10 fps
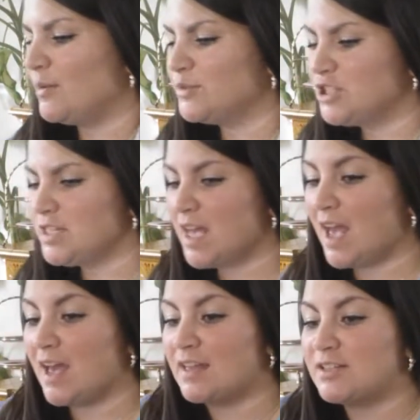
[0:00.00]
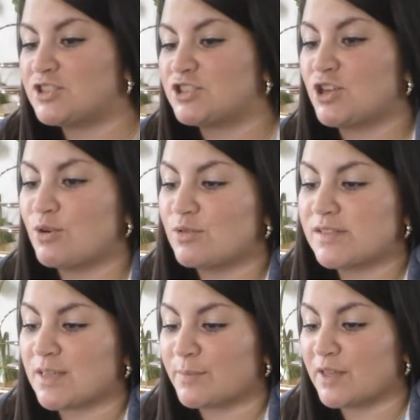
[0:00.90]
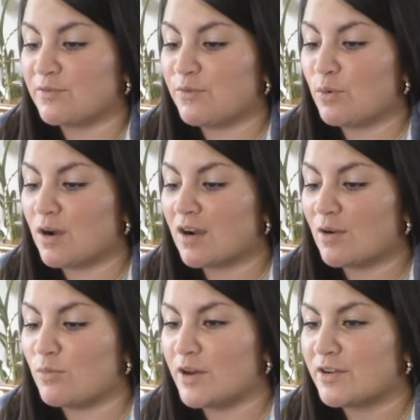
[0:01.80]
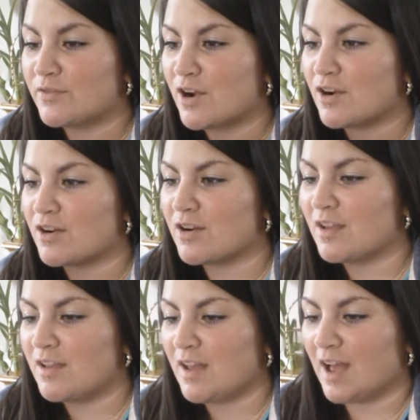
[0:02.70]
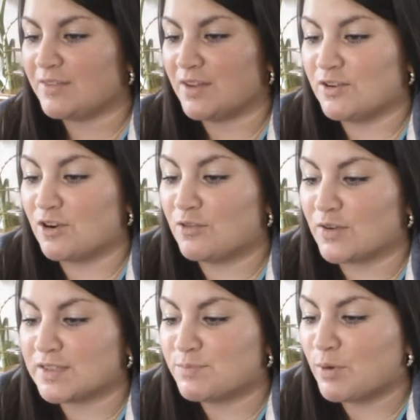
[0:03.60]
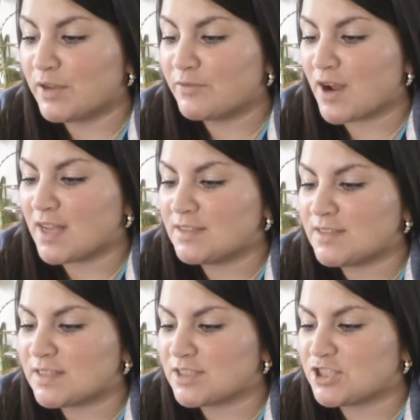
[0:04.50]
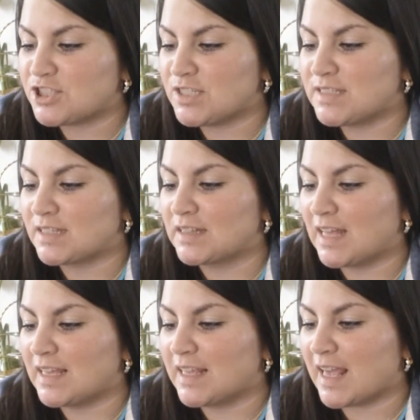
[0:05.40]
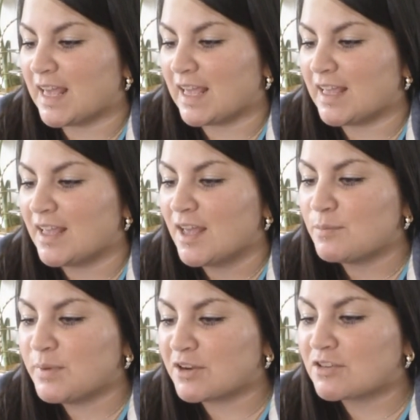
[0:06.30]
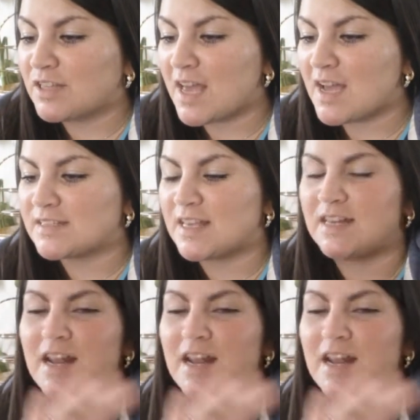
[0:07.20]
Gina had showed something for one of her, I think, girlfriend's boyfriends. She did like a beer glass, and it